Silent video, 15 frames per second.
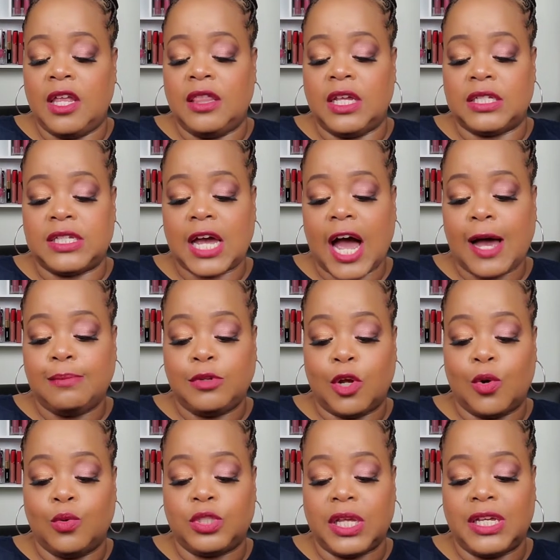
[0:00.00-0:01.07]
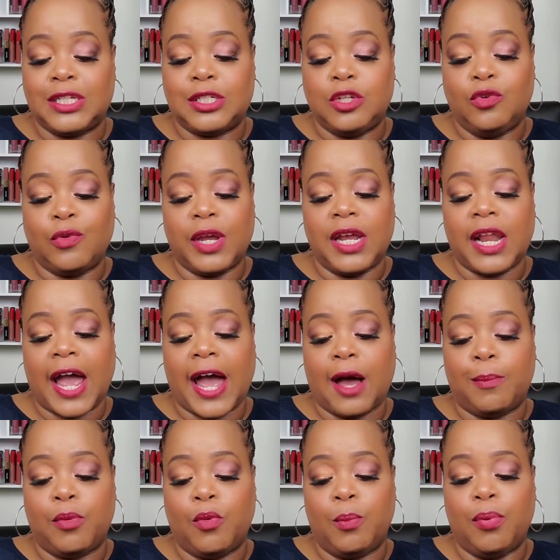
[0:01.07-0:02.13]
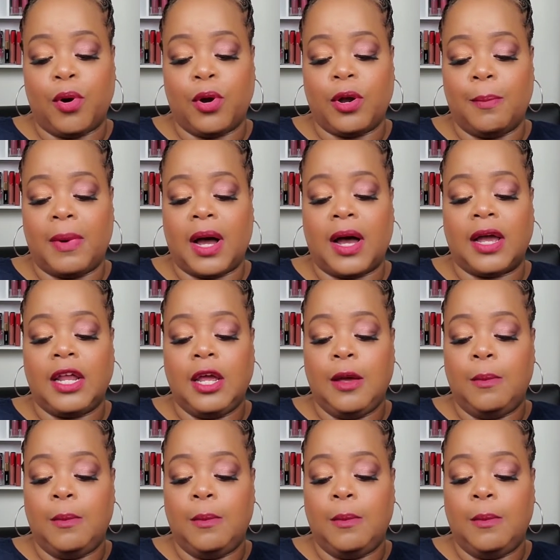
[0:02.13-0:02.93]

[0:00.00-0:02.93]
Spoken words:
The top notes is the green apple, bergamot,